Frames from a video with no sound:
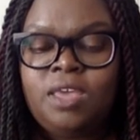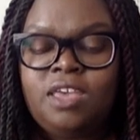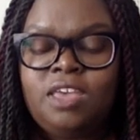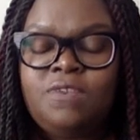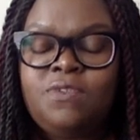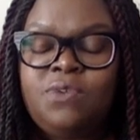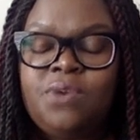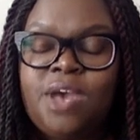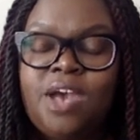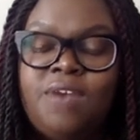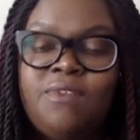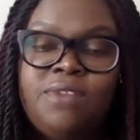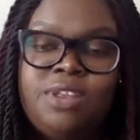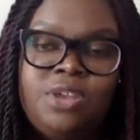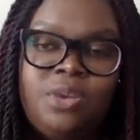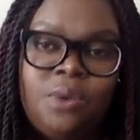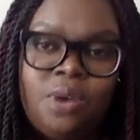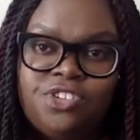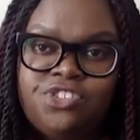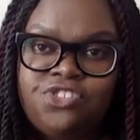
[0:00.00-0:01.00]
If you have
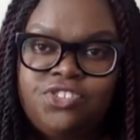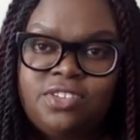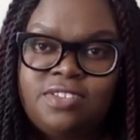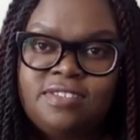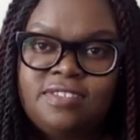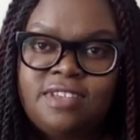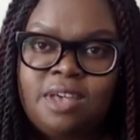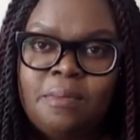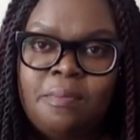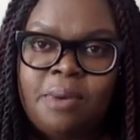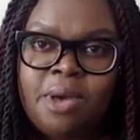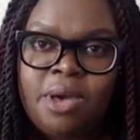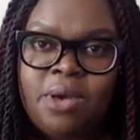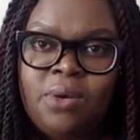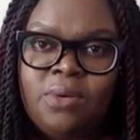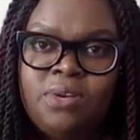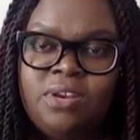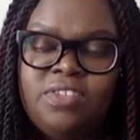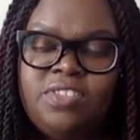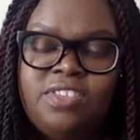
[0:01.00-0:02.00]
any questions
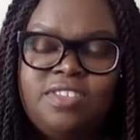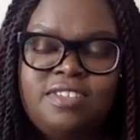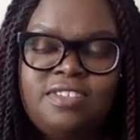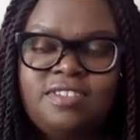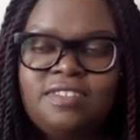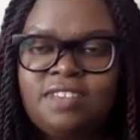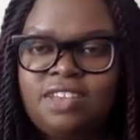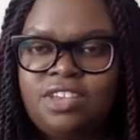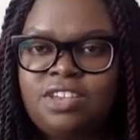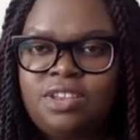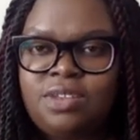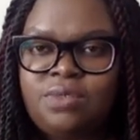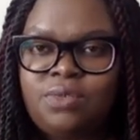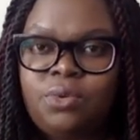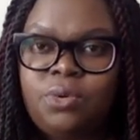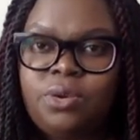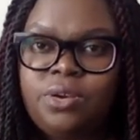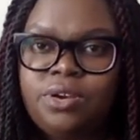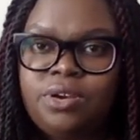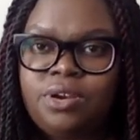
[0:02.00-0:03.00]
about this executive
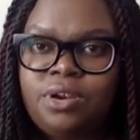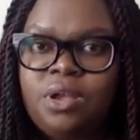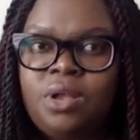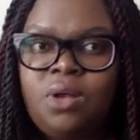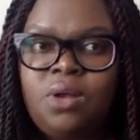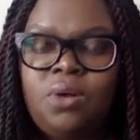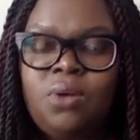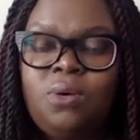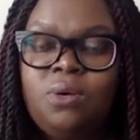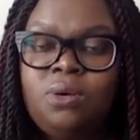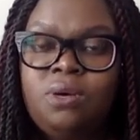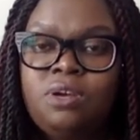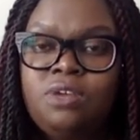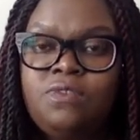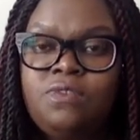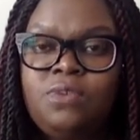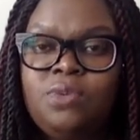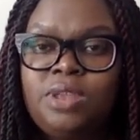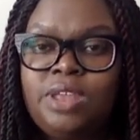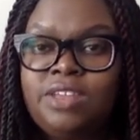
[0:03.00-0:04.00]
order, or
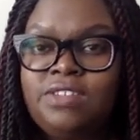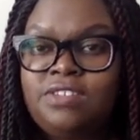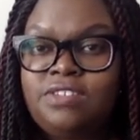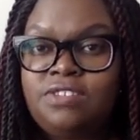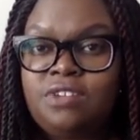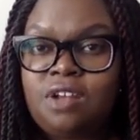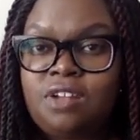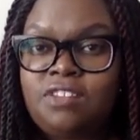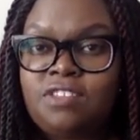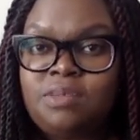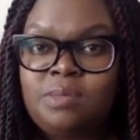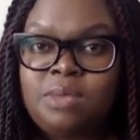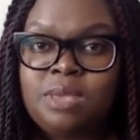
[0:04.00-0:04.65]
if you'd like to talk to